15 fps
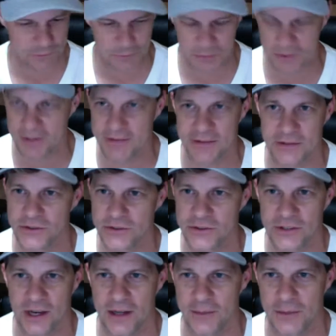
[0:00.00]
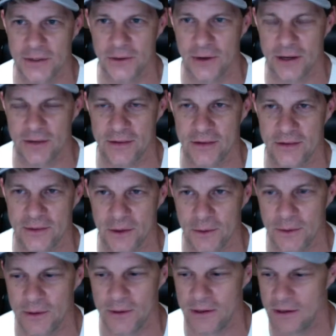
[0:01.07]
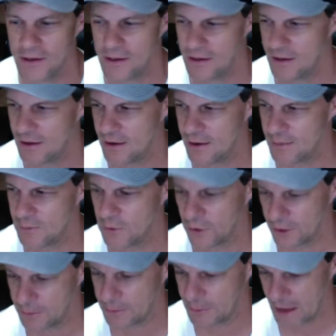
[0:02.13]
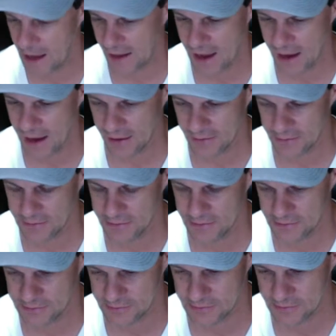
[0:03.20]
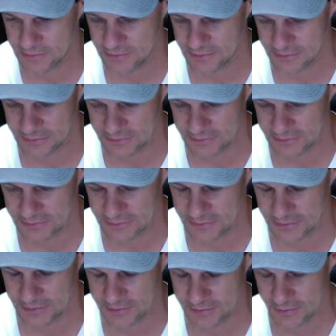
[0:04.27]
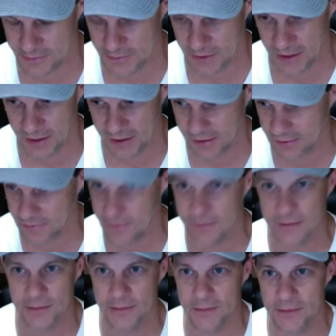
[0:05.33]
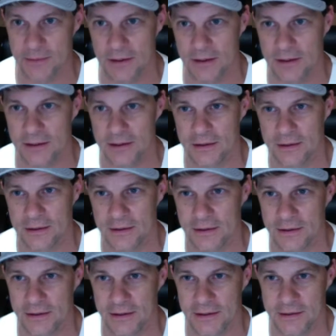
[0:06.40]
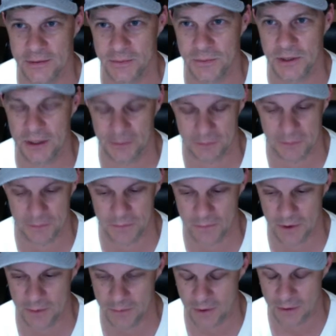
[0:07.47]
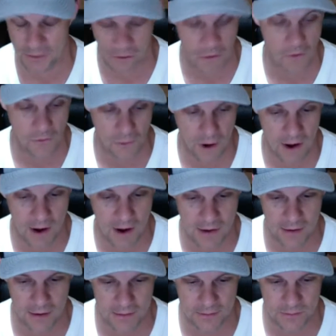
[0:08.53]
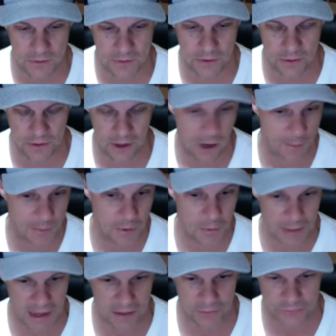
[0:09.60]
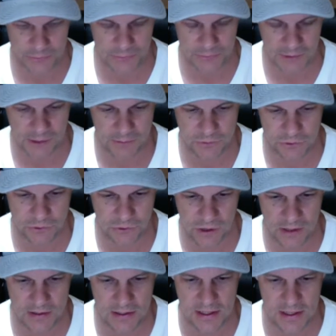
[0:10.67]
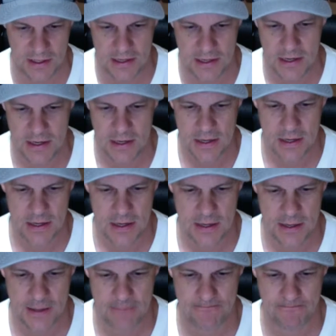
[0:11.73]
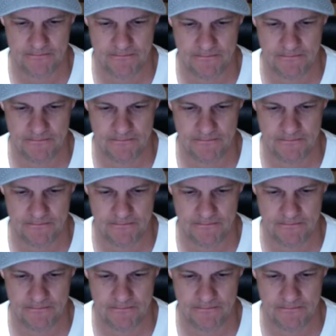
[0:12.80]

place. It's just kind of been crazy. So um, looking back at it, it's it it's a big uh, it's been a, a, a long ride, a, you know, an uphill battle sometimes just trying to get um,